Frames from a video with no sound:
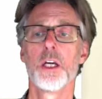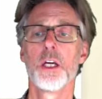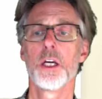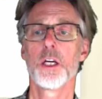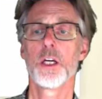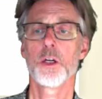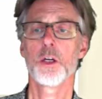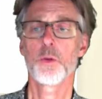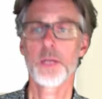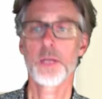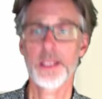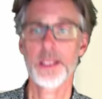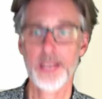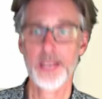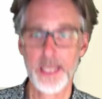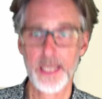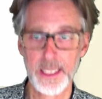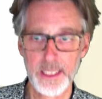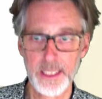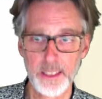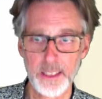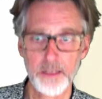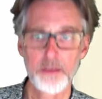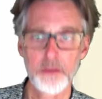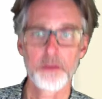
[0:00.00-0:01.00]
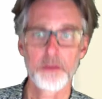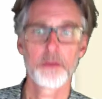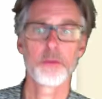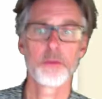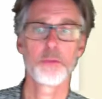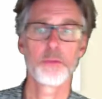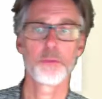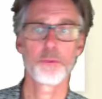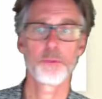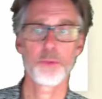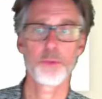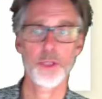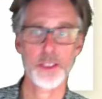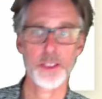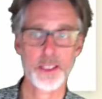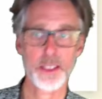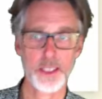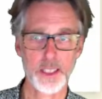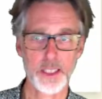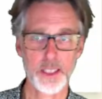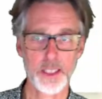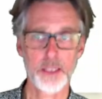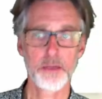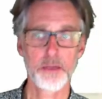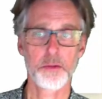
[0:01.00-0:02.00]
We then
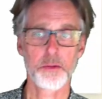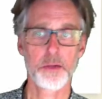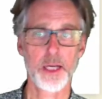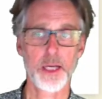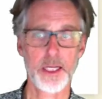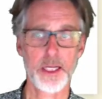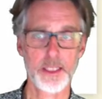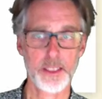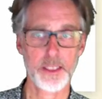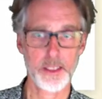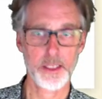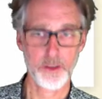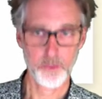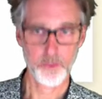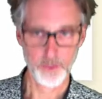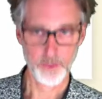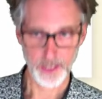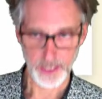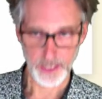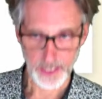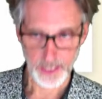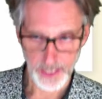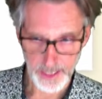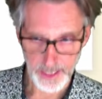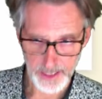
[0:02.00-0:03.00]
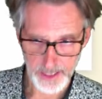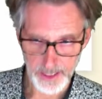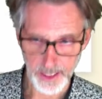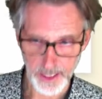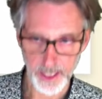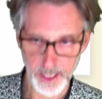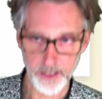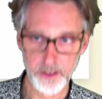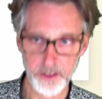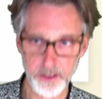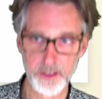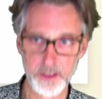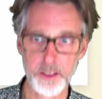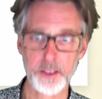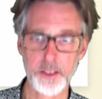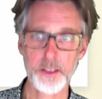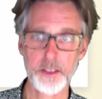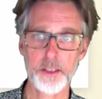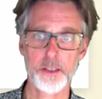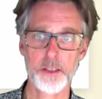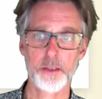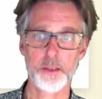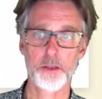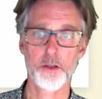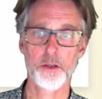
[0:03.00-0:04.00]
proceed with a case
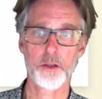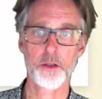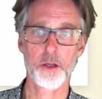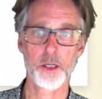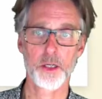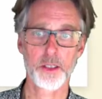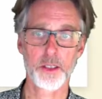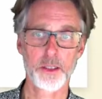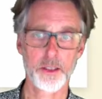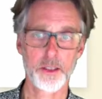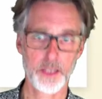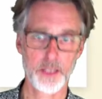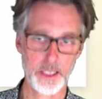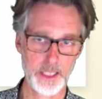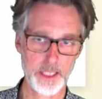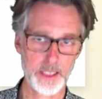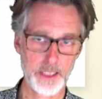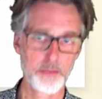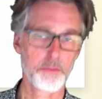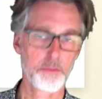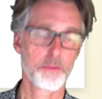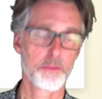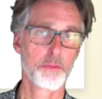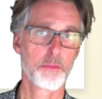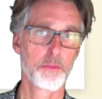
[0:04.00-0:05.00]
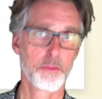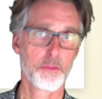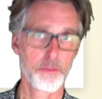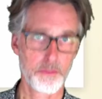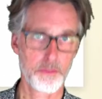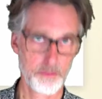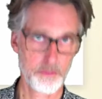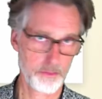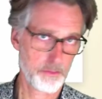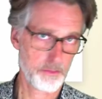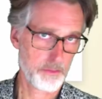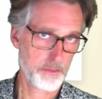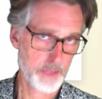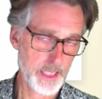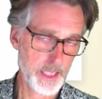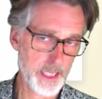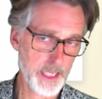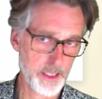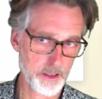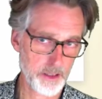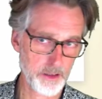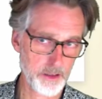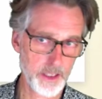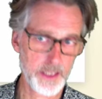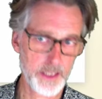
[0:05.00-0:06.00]
analysis on the
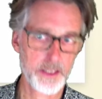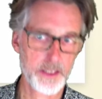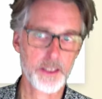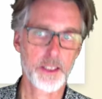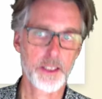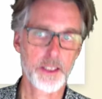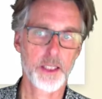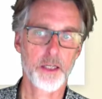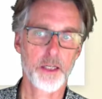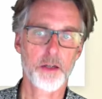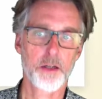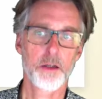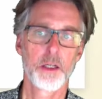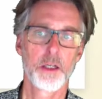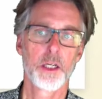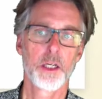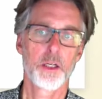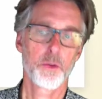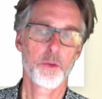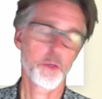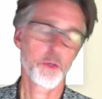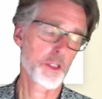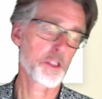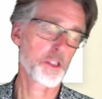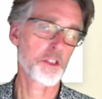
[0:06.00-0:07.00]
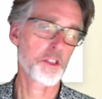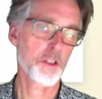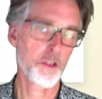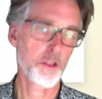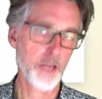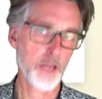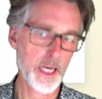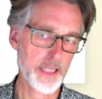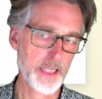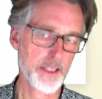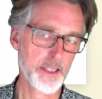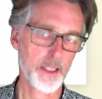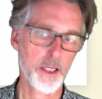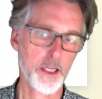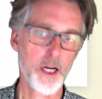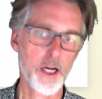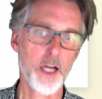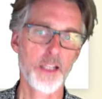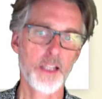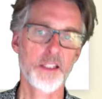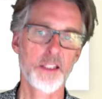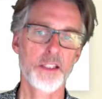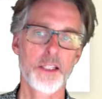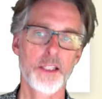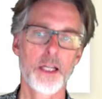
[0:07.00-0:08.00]
tail list here, which still has a
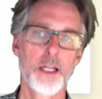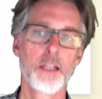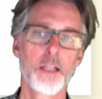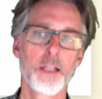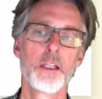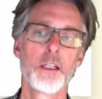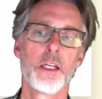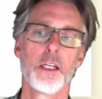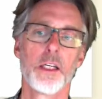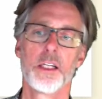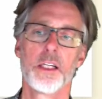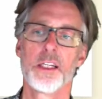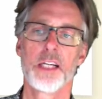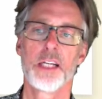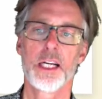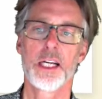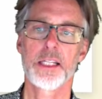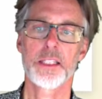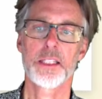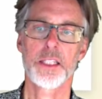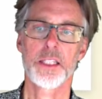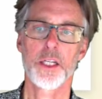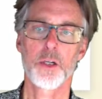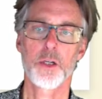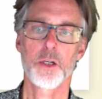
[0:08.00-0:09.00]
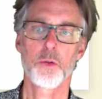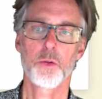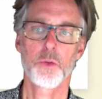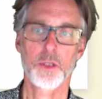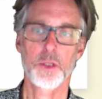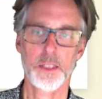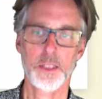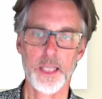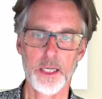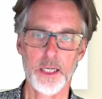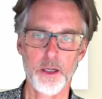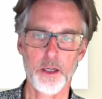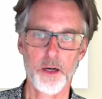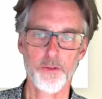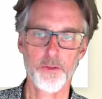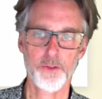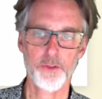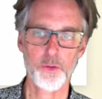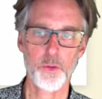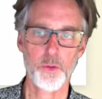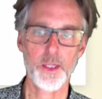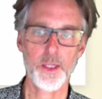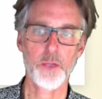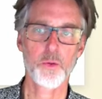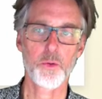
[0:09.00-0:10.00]
console. And so we'll take off
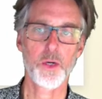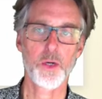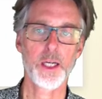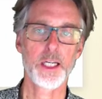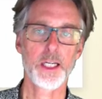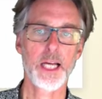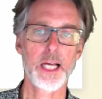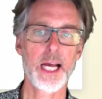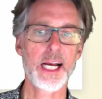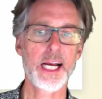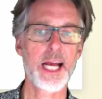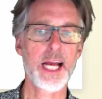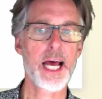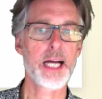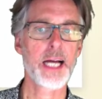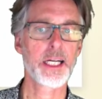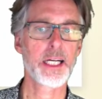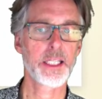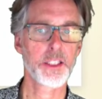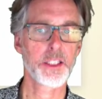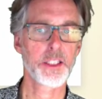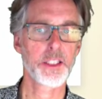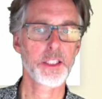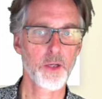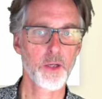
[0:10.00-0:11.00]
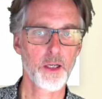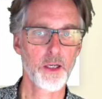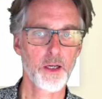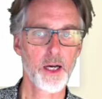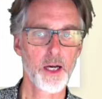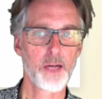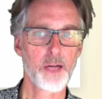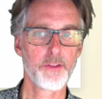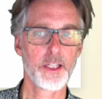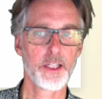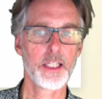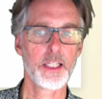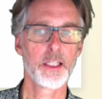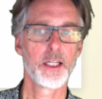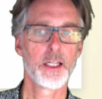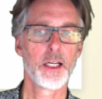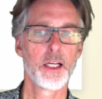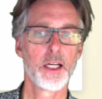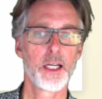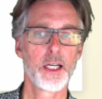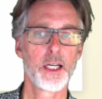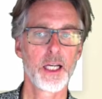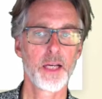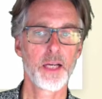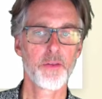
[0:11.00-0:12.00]
21 and add it into 11,
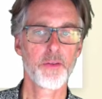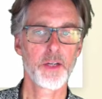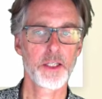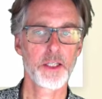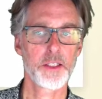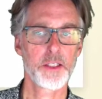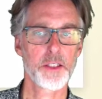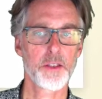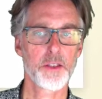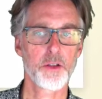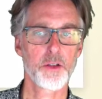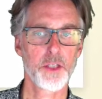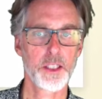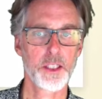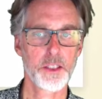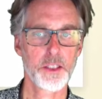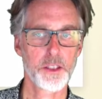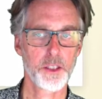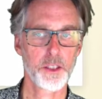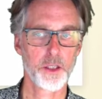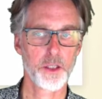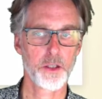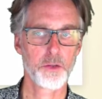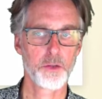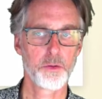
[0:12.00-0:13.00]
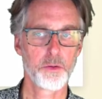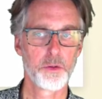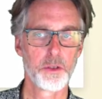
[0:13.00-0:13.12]
giving us 32.